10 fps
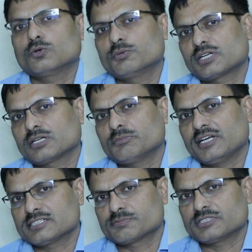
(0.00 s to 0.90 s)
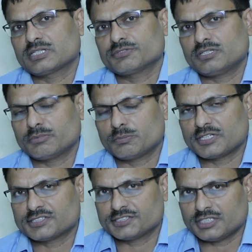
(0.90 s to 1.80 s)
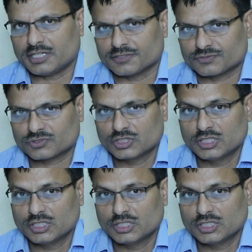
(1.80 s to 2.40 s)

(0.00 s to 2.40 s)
overall management of cerebral palsy children.